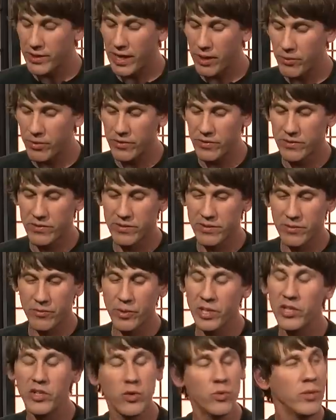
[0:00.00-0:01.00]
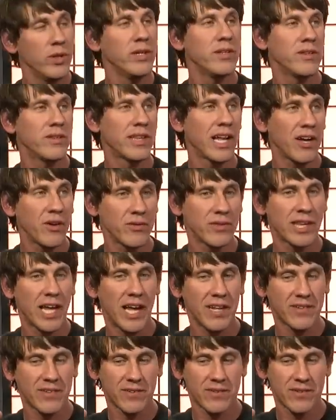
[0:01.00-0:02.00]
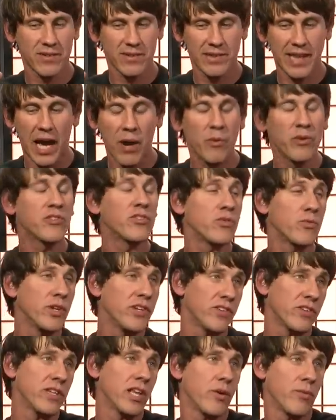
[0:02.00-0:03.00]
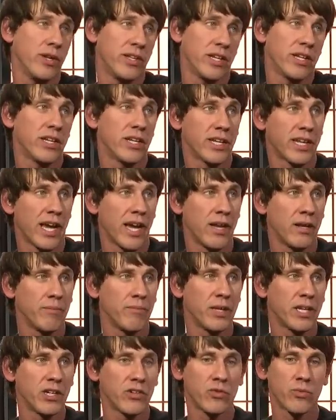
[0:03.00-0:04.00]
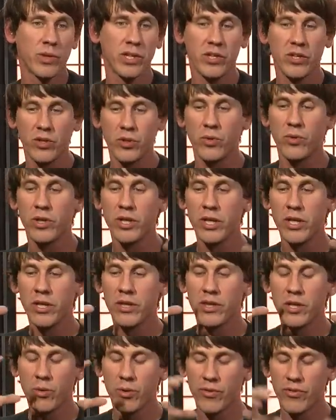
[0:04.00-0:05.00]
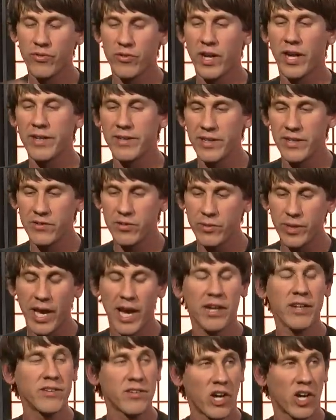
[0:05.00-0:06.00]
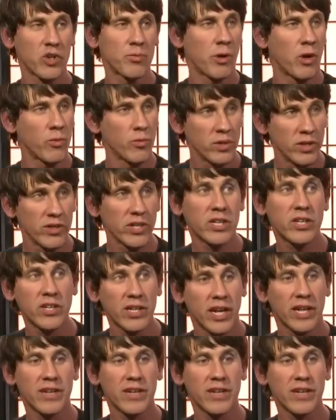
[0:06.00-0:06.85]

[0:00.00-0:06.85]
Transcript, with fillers: that was we knew we that that's that was the reason that we did it again because we knew there were ideas that we had in dodgeball, really good